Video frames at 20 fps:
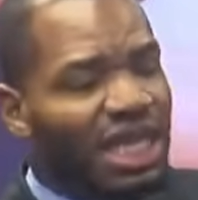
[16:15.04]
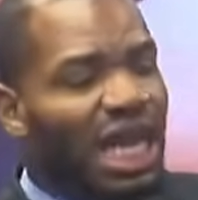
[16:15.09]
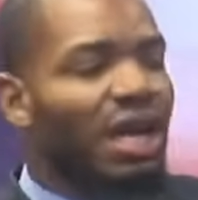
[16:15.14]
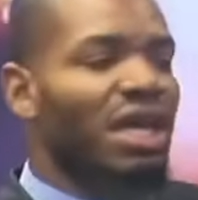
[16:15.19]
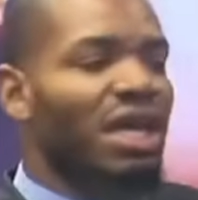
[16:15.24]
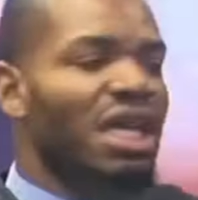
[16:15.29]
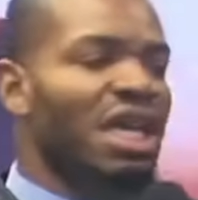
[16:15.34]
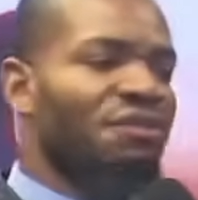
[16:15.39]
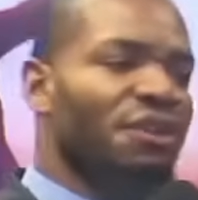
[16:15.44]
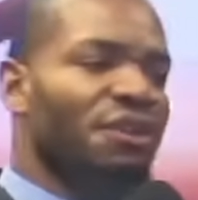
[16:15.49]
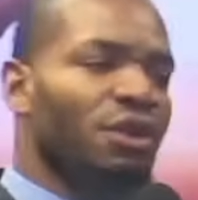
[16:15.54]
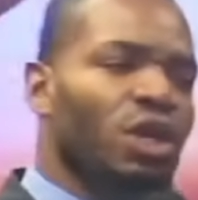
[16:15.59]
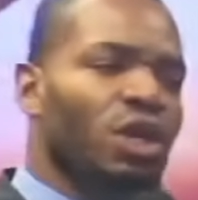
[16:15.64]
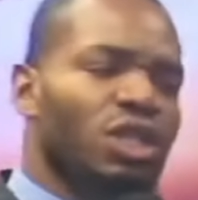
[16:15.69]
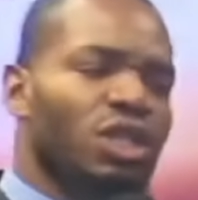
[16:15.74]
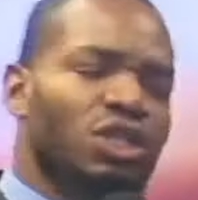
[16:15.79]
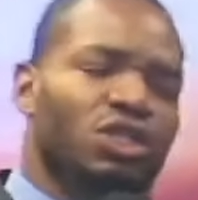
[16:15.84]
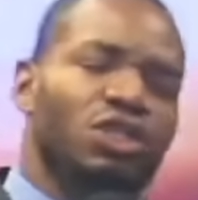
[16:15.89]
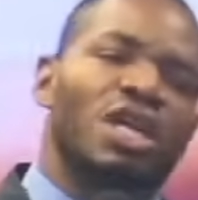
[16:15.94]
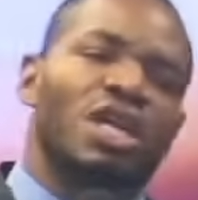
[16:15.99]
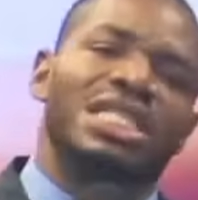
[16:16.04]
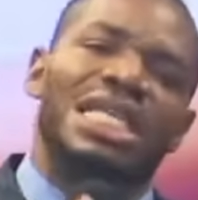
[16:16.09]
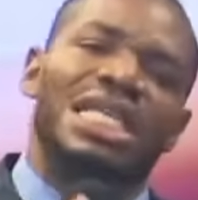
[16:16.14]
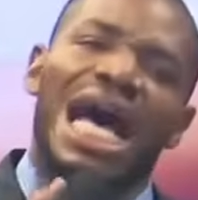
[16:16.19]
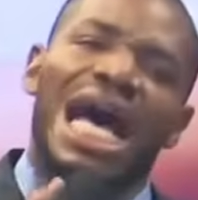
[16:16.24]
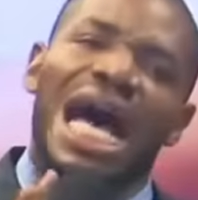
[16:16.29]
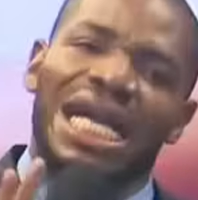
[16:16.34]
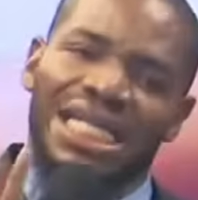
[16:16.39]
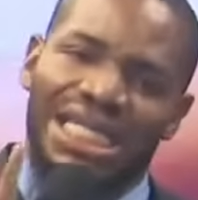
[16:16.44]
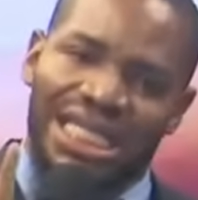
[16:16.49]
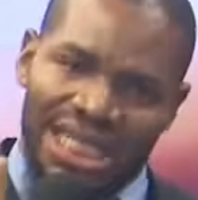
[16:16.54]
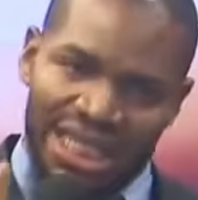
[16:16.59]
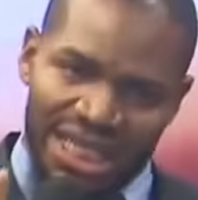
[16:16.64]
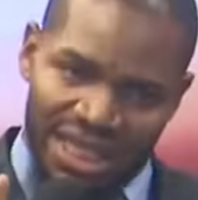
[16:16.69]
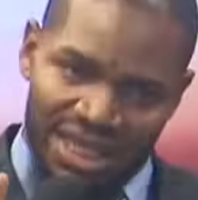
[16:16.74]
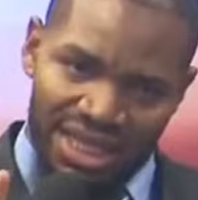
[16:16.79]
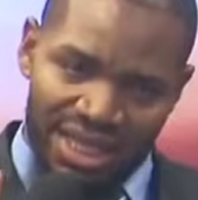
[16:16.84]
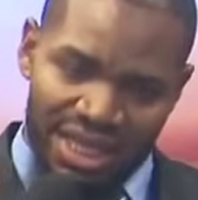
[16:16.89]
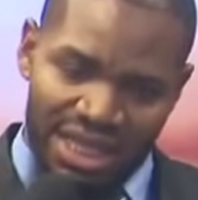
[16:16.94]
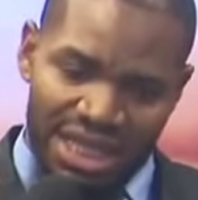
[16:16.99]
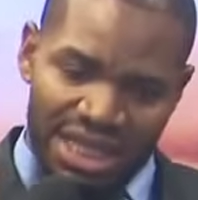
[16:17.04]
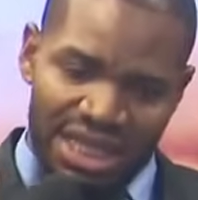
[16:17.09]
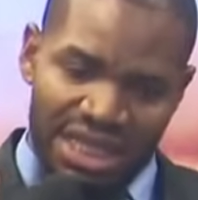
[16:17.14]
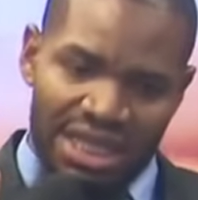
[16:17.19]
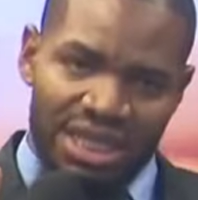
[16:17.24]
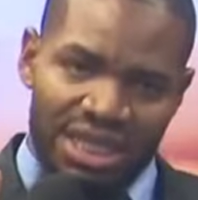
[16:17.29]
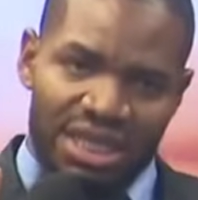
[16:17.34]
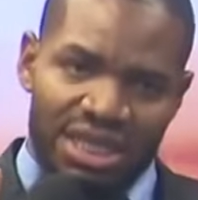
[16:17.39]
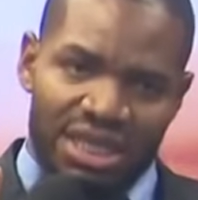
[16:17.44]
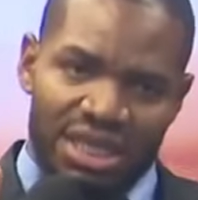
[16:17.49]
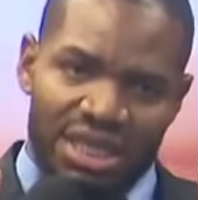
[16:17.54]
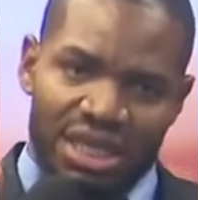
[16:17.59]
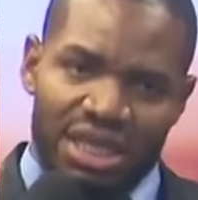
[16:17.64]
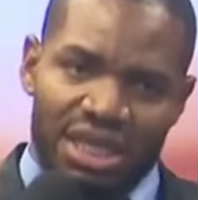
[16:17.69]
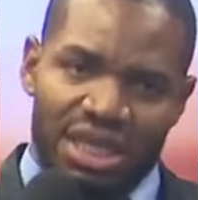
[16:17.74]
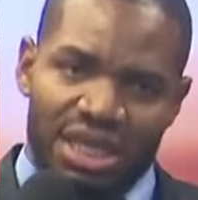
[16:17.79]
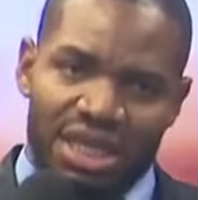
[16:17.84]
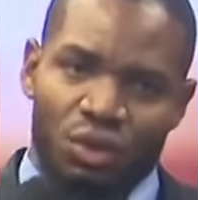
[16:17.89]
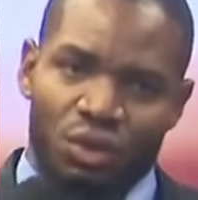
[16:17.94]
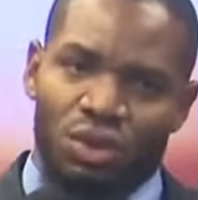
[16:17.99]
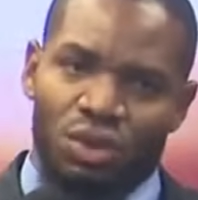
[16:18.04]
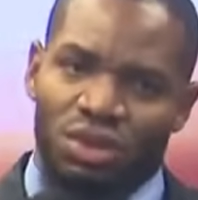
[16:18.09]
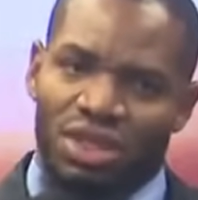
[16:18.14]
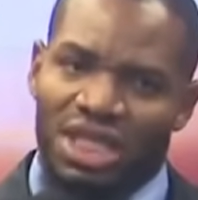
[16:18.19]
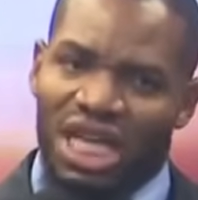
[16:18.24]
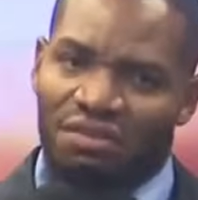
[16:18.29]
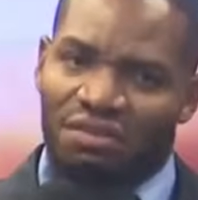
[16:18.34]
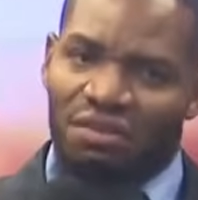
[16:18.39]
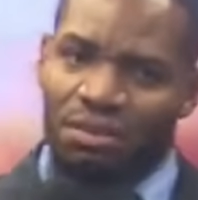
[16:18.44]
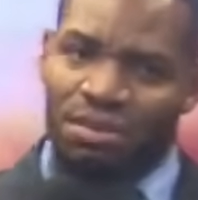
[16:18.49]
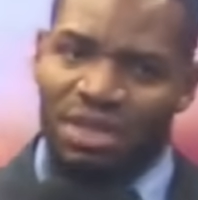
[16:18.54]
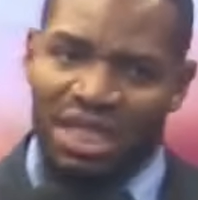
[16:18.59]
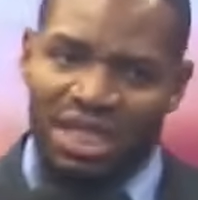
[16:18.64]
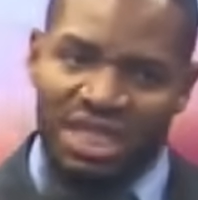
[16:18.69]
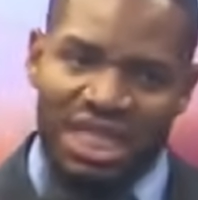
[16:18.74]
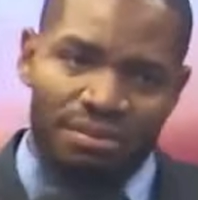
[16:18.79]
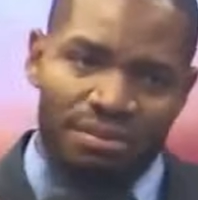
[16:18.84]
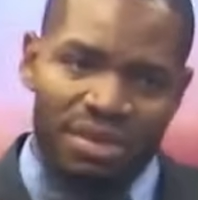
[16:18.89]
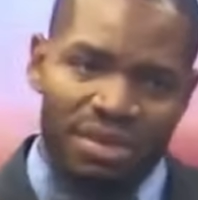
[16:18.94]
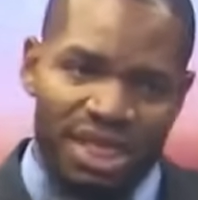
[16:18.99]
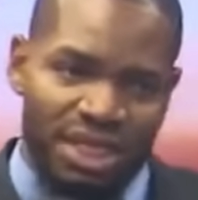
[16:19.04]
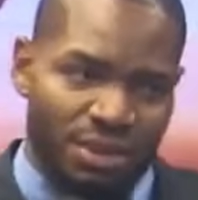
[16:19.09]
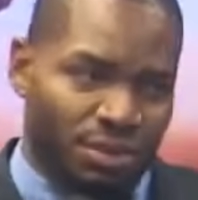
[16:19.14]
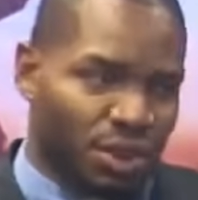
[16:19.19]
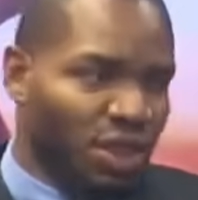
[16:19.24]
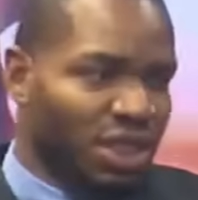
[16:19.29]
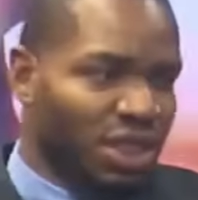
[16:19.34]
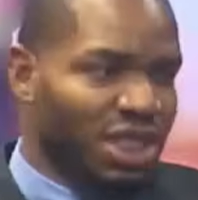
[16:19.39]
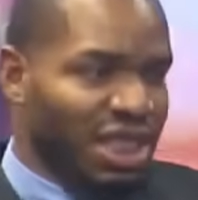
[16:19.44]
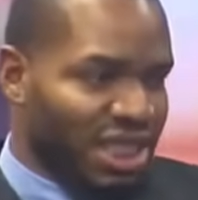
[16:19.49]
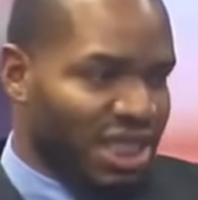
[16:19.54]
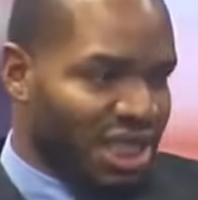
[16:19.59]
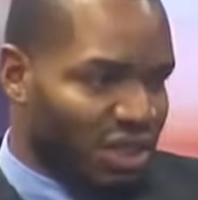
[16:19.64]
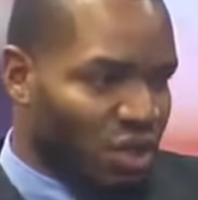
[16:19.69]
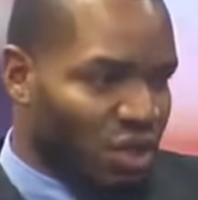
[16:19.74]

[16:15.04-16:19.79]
Now, if he was just asking, he wouldn't have obtained that mercy because this